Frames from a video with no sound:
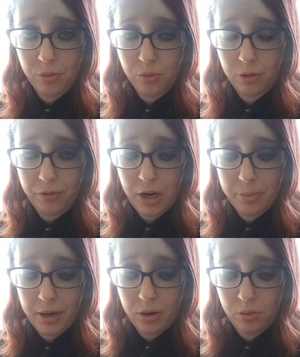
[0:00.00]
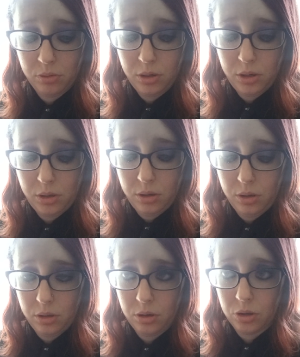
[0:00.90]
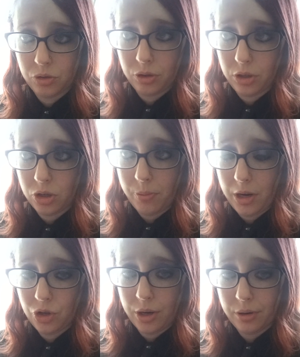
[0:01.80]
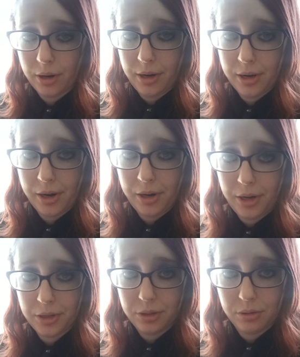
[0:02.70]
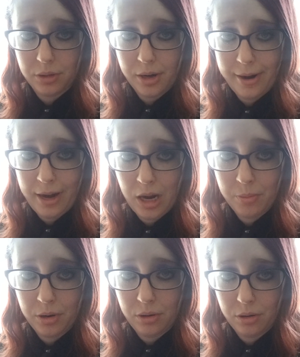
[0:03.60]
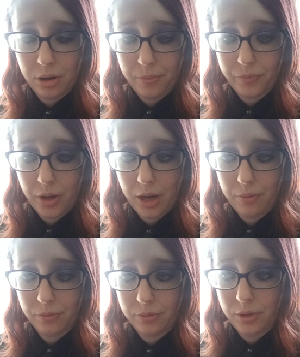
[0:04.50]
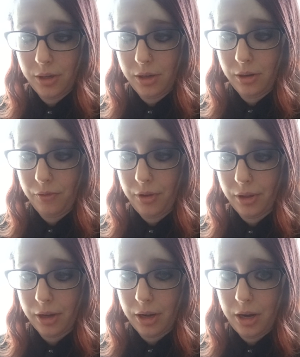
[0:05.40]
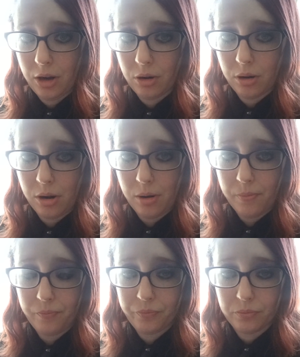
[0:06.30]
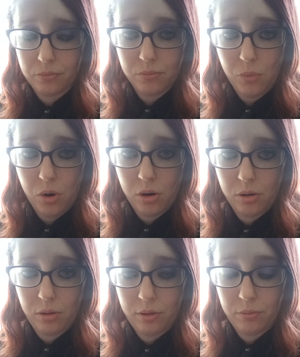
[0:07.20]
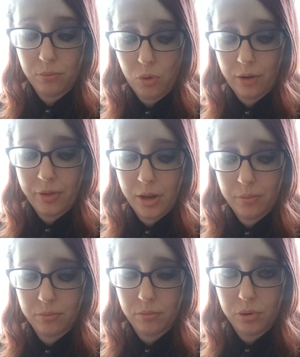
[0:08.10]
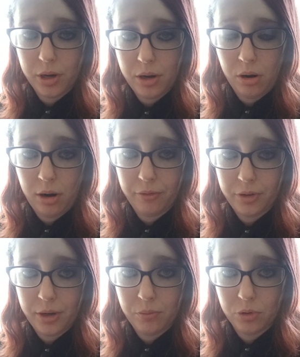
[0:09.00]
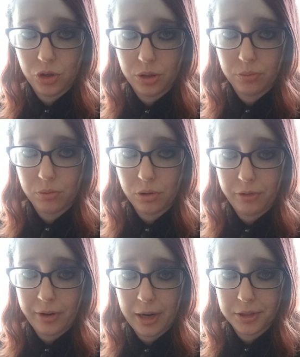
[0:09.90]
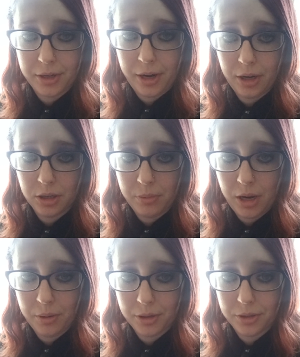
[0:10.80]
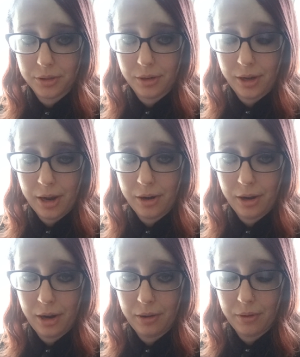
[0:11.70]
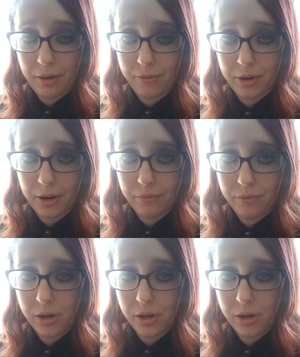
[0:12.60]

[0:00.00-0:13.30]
nor female. There's really so many gender identities to name, and um, I feel like I hear um, more more of them pretty often, which is really fascinating to me because again, I, I have very